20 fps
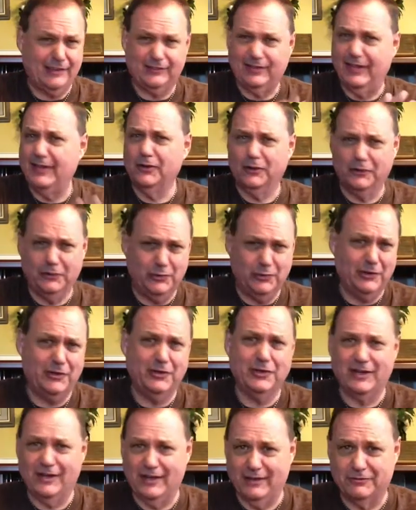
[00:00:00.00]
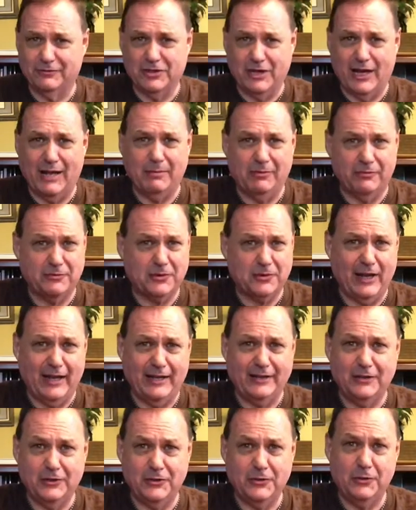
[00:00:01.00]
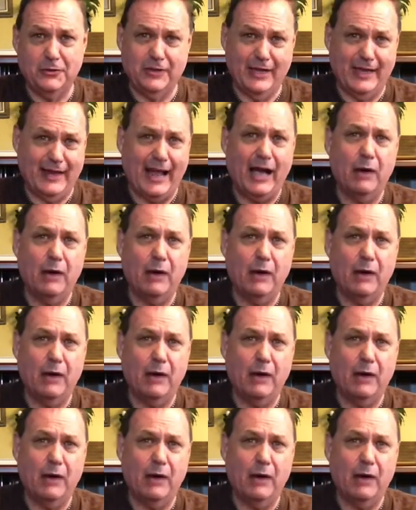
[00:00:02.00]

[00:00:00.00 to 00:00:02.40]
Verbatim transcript: Satan will do a good enough job of trying to do that.